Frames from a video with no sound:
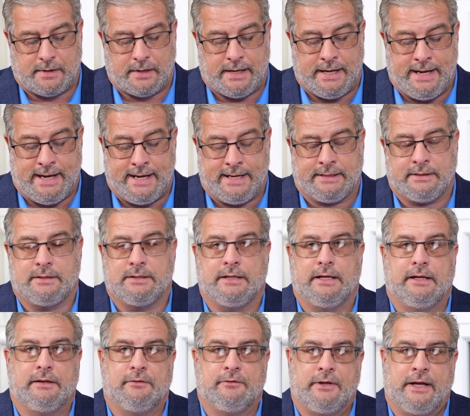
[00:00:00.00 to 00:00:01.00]
And
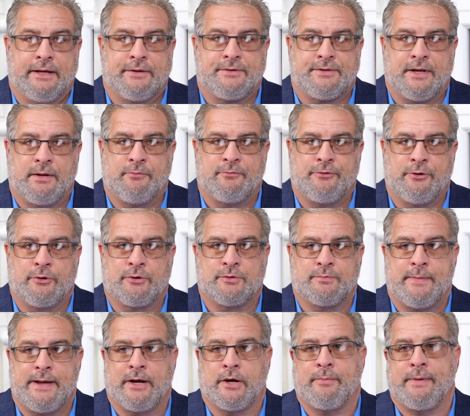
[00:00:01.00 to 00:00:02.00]
as some
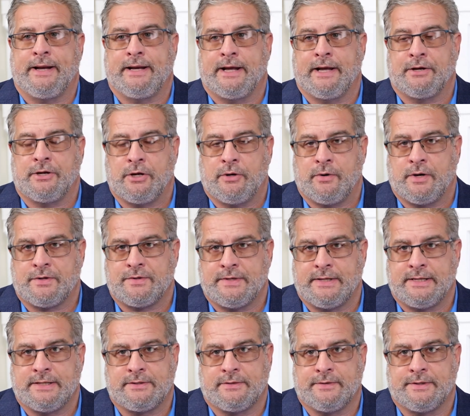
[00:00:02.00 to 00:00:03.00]
folks may or may not know, our
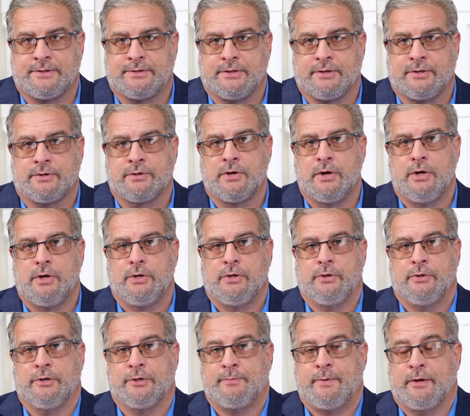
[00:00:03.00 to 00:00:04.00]
city solicitor,
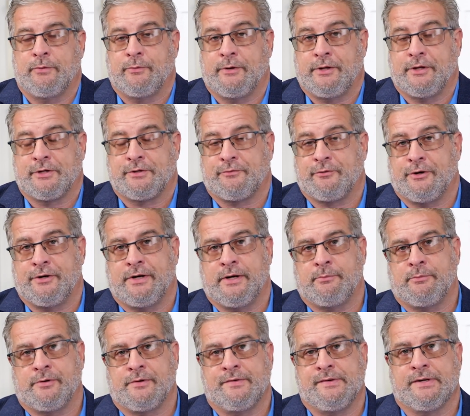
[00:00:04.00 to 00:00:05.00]
who has been with us for a
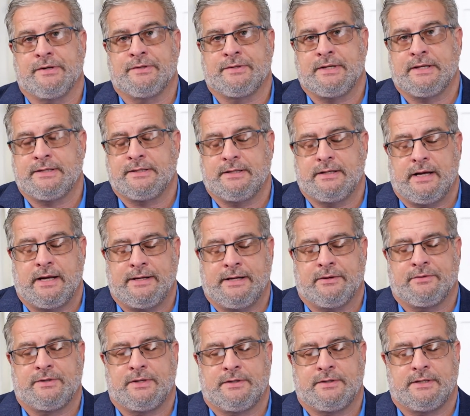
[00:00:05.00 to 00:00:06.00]
number of years, has
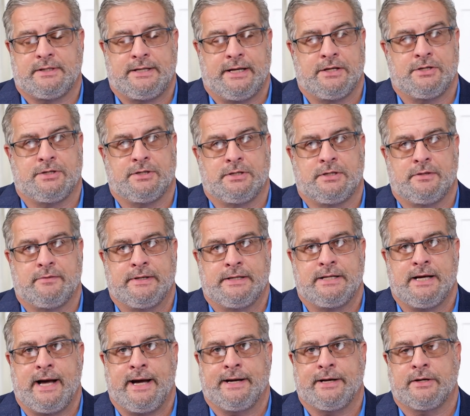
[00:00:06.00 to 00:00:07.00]
announced his intention to
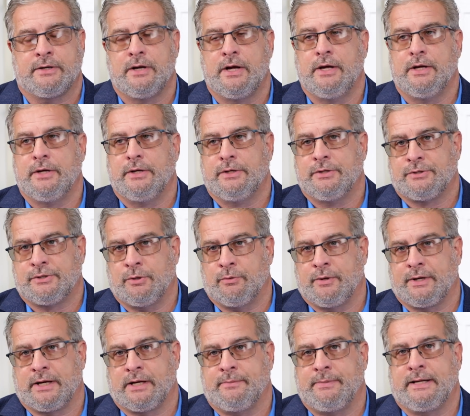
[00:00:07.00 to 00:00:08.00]
retire. So
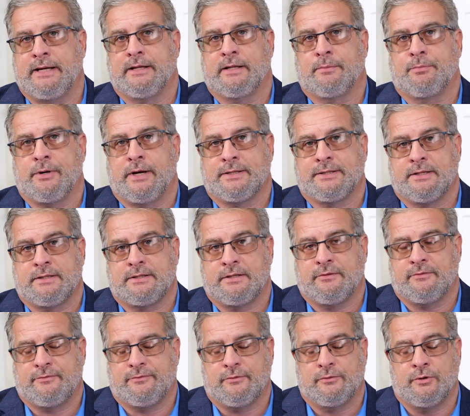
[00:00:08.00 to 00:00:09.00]
we're going to begin the process
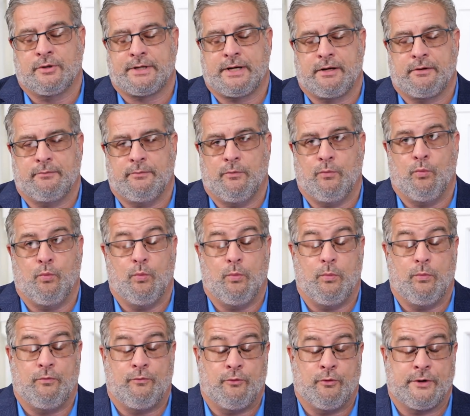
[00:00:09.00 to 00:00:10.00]
of looking
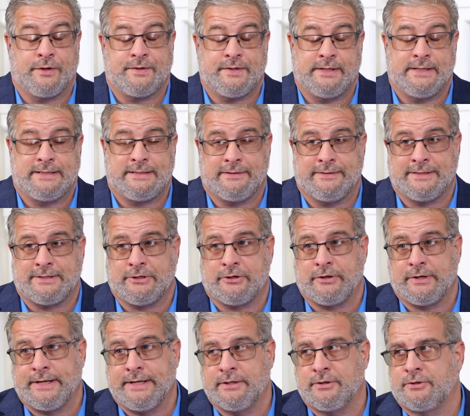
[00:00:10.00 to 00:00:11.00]
for a city
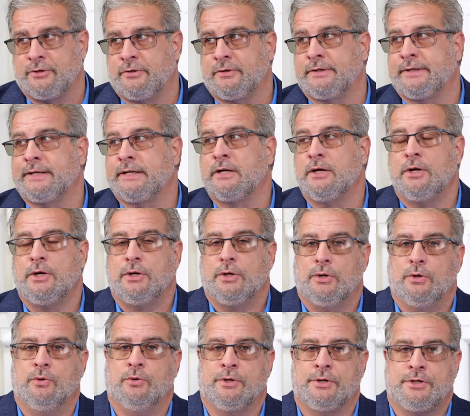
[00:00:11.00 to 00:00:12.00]
solicitor internally
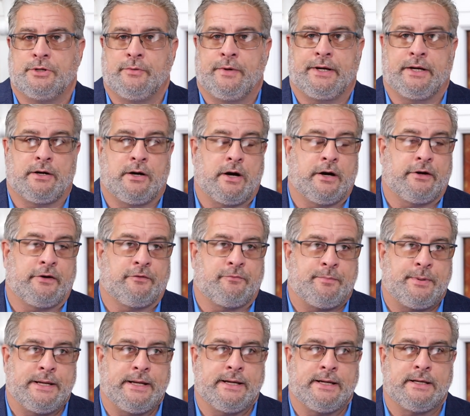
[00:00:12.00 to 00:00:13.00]
or doing an
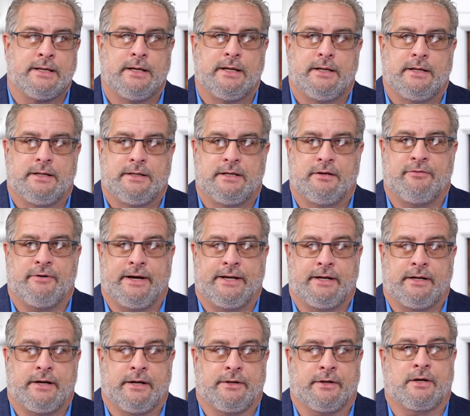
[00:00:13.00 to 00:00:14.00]
RFP to find
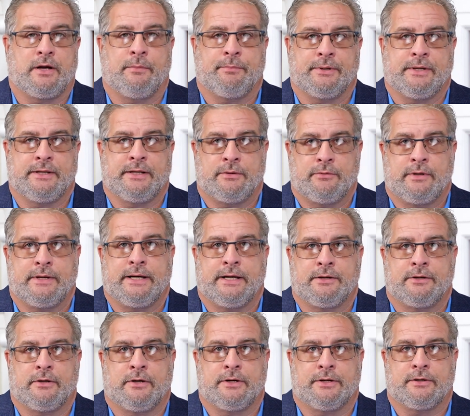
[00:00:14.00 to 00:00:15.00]
another company that will
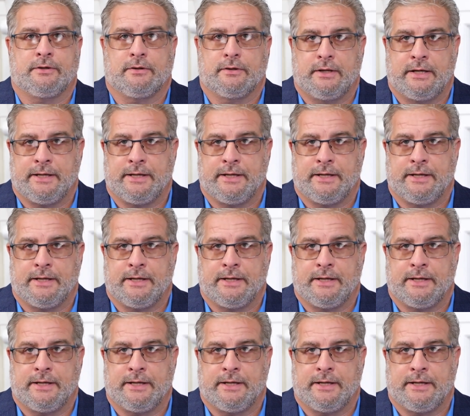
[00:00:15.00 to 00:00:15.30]
handle our